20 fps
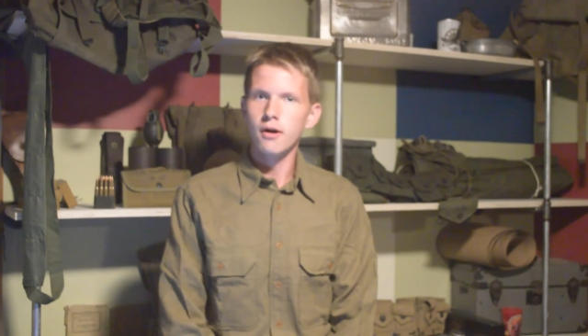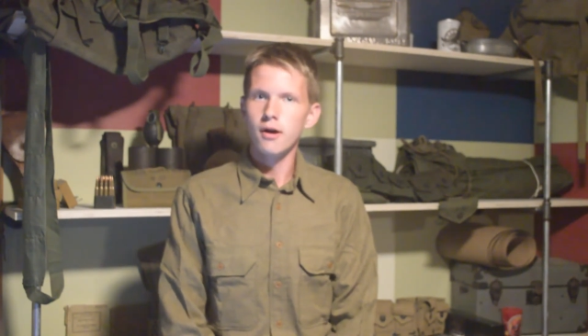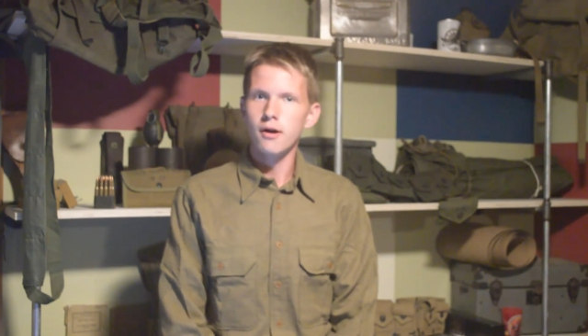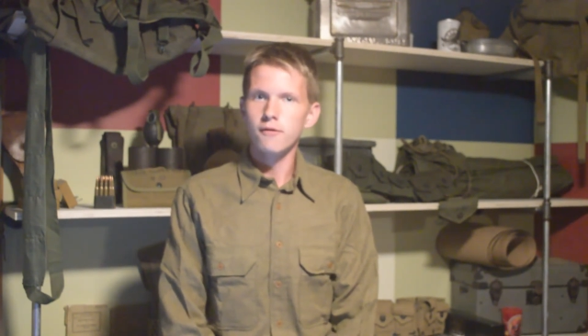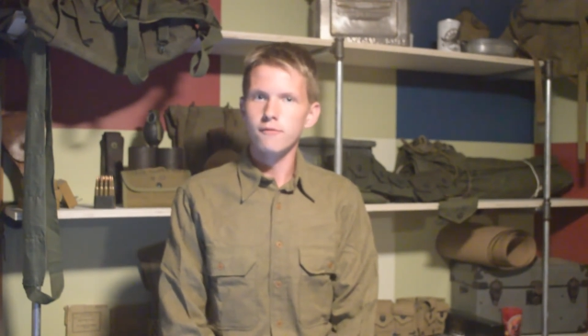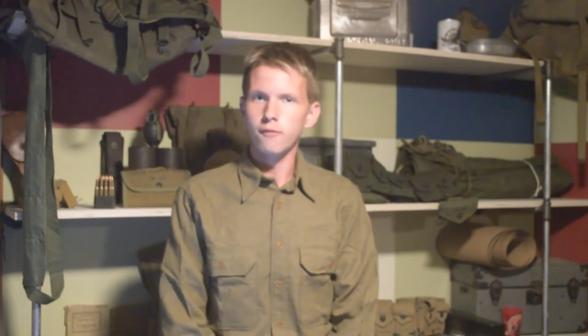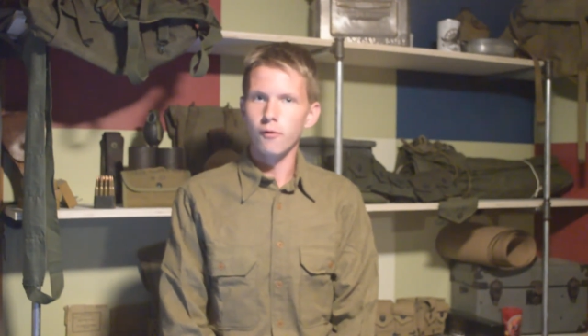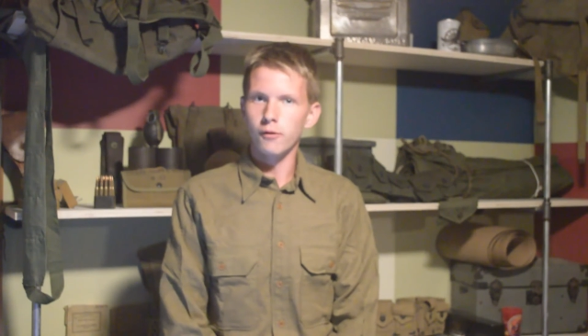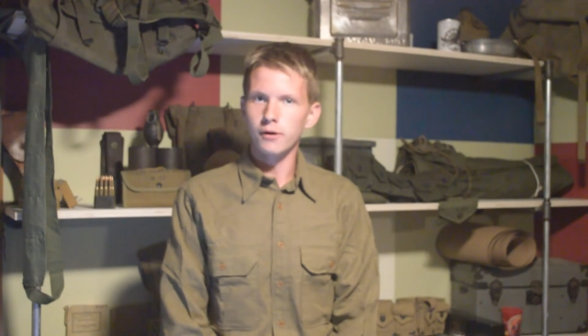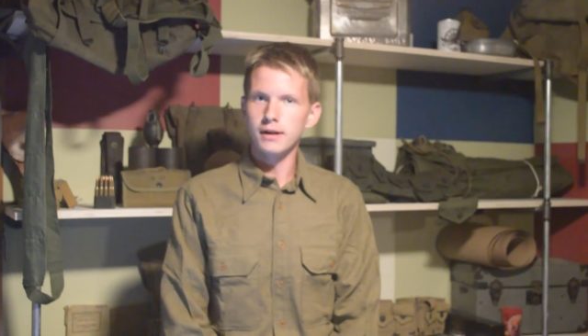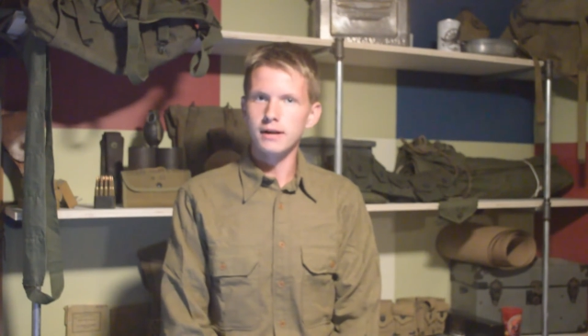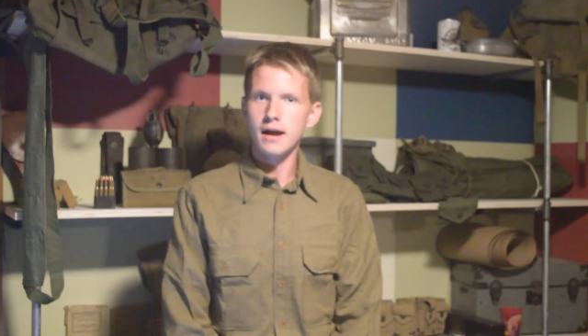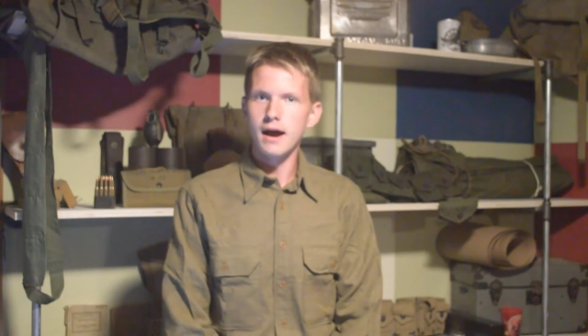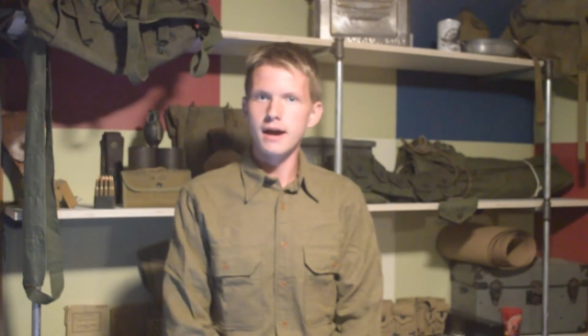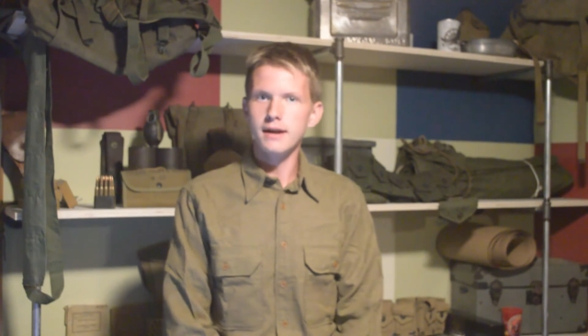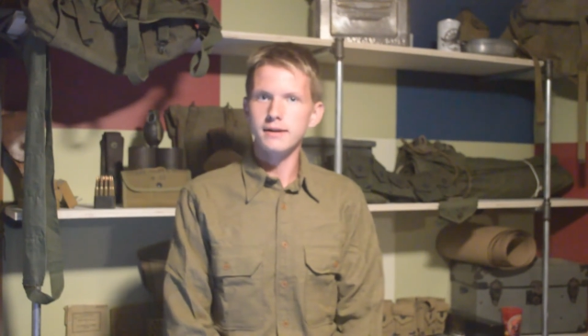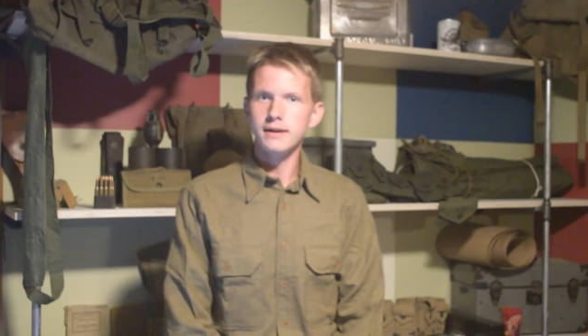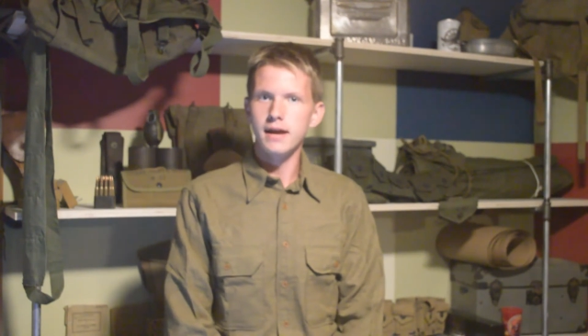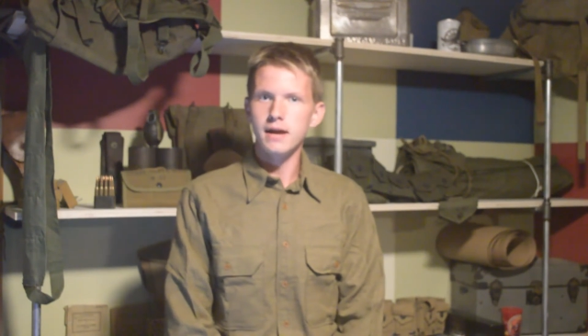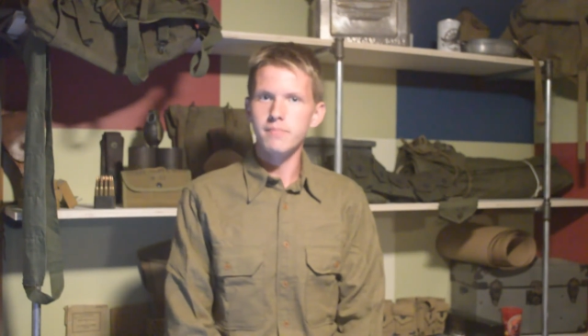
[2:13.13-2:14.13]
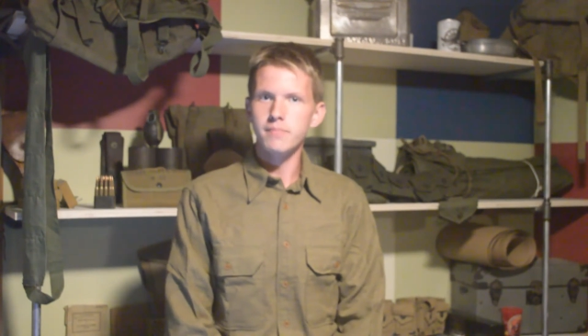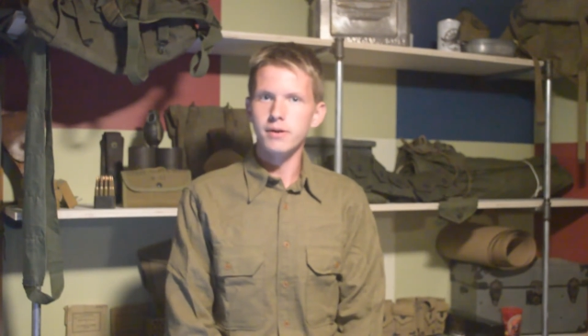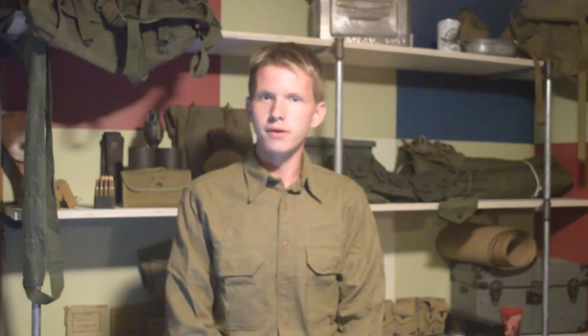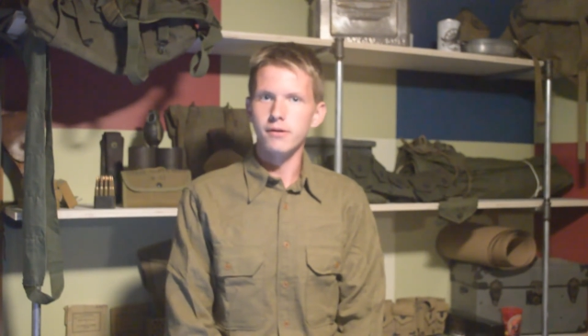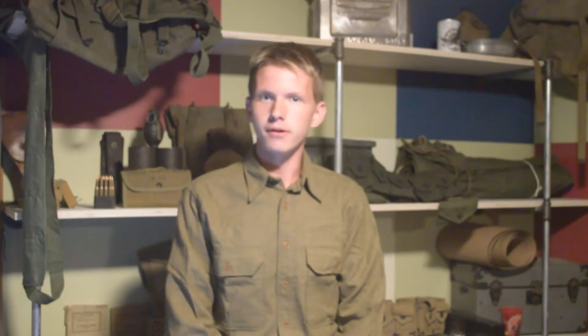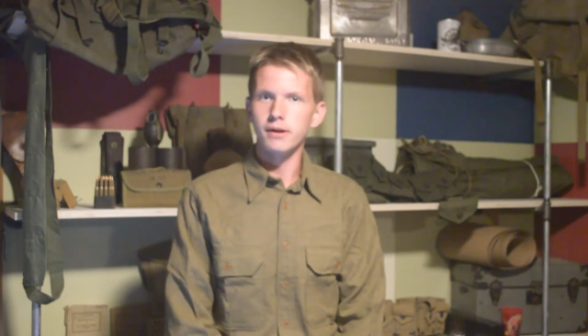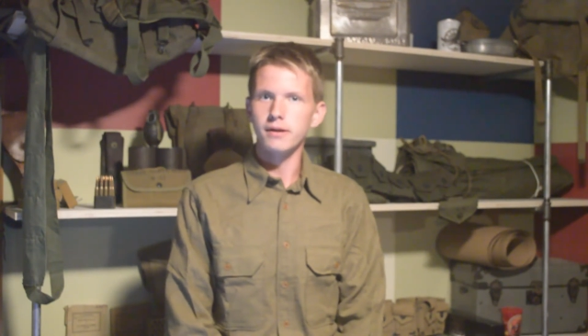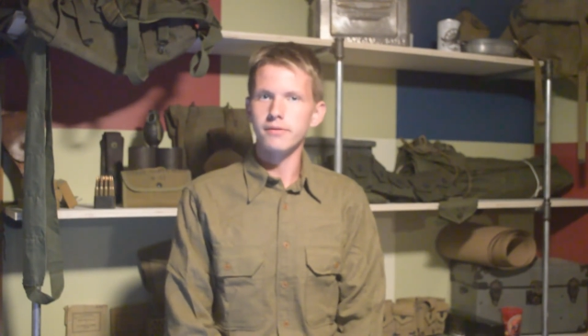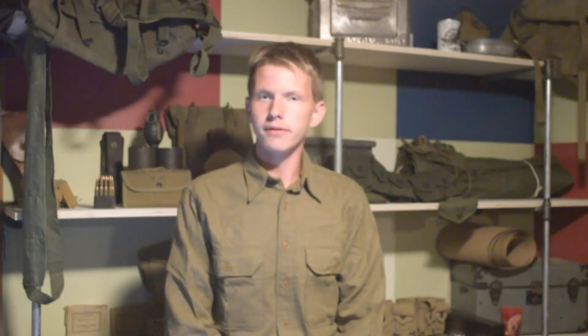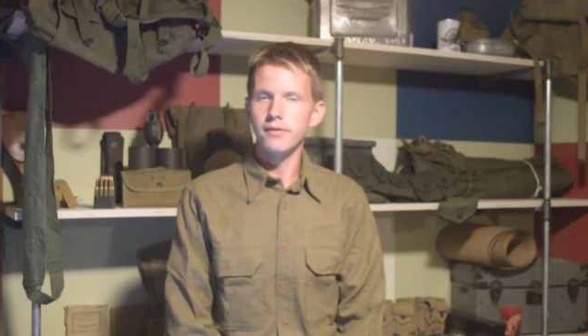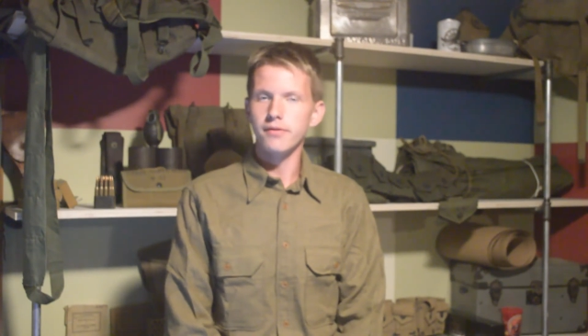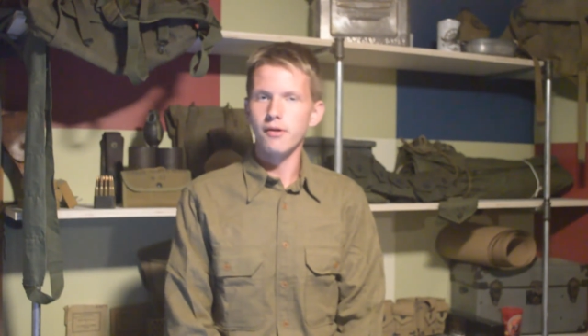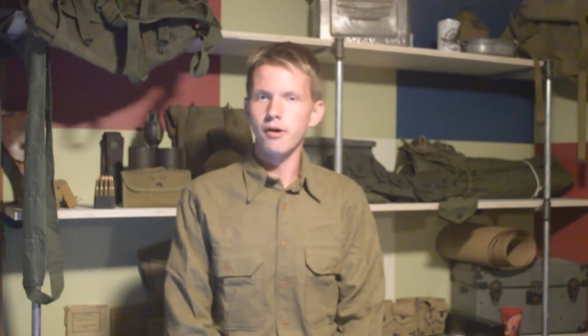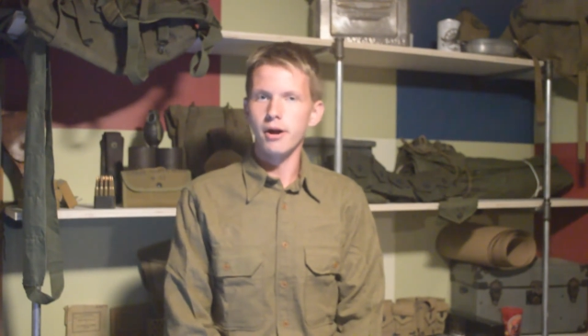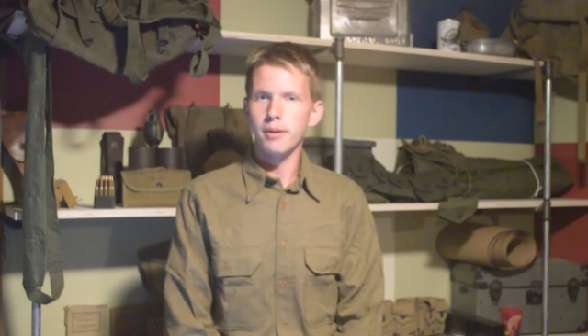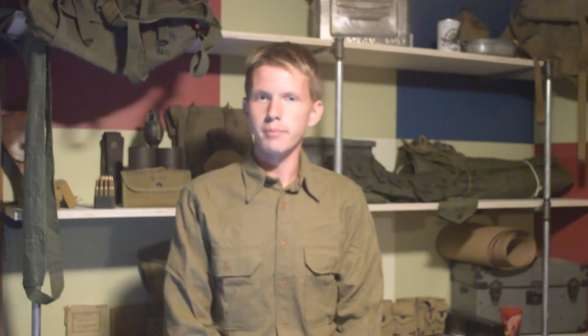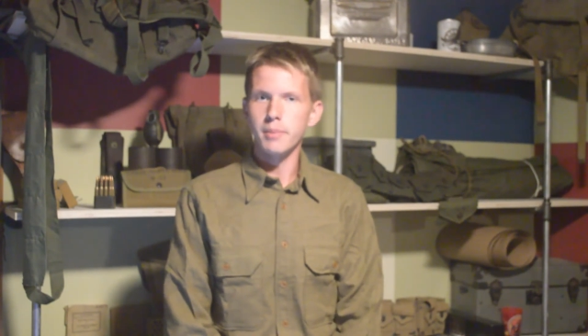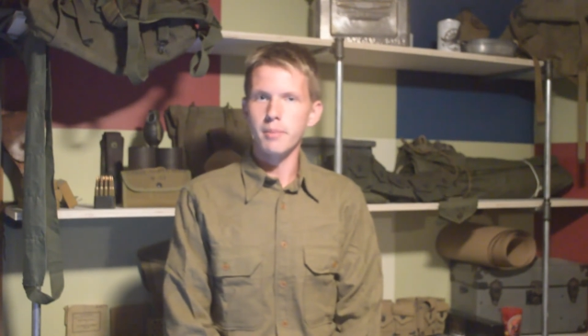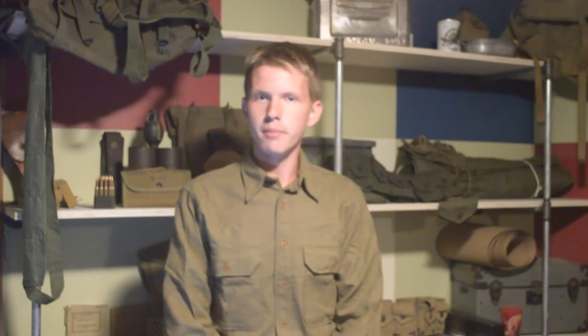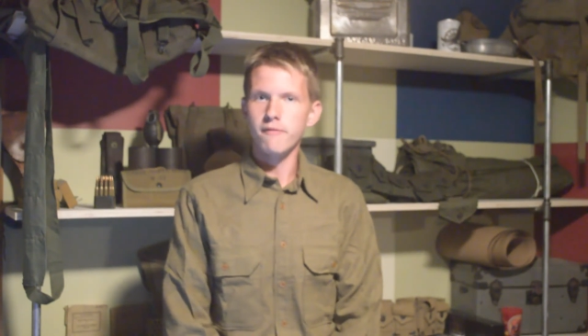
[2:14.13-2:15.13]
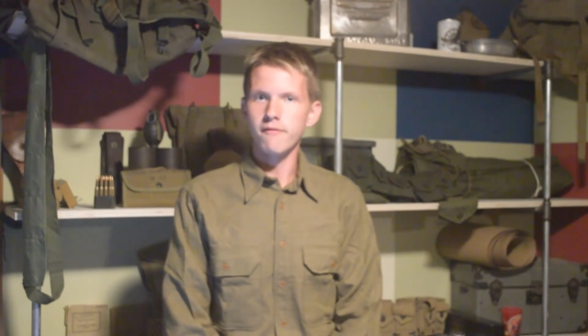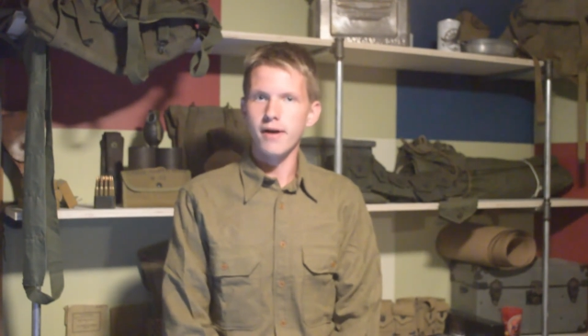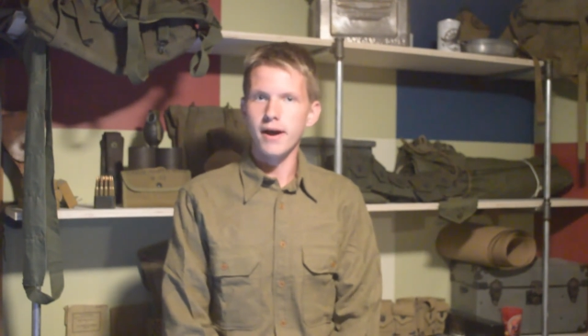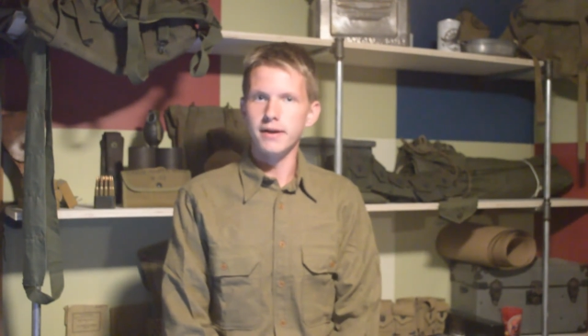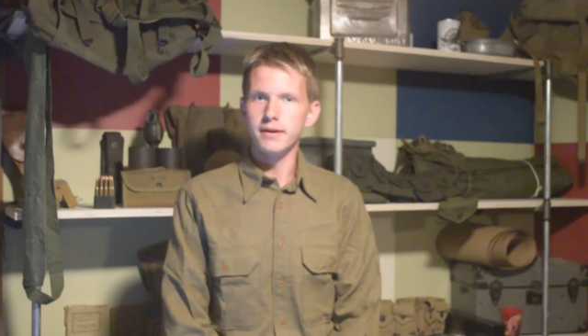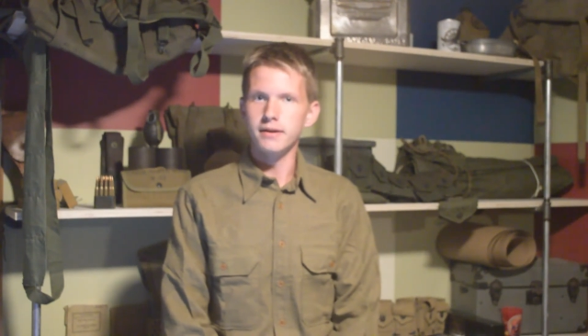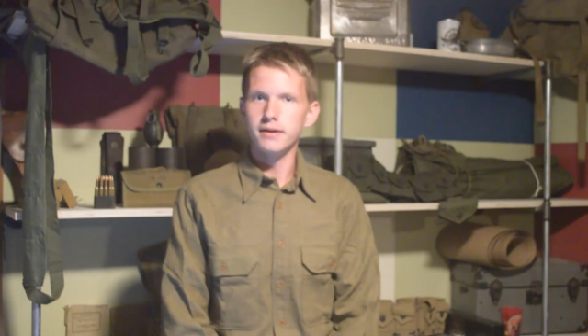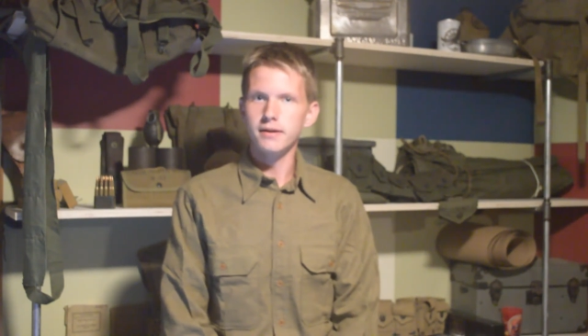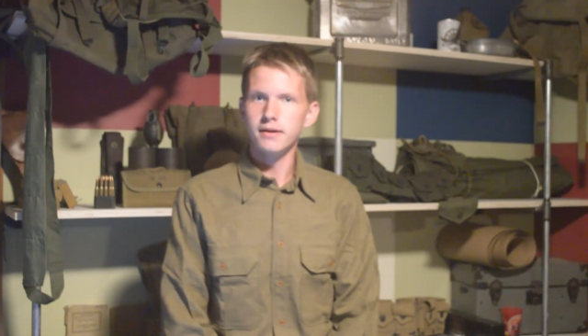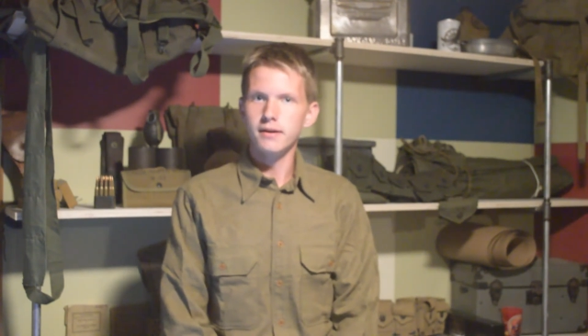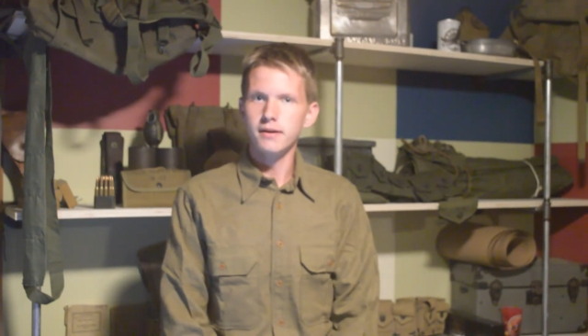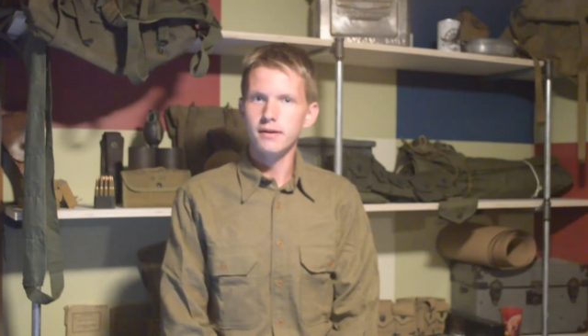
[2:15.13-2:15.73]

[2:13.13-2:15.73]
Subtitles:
49-day period that the Army provided,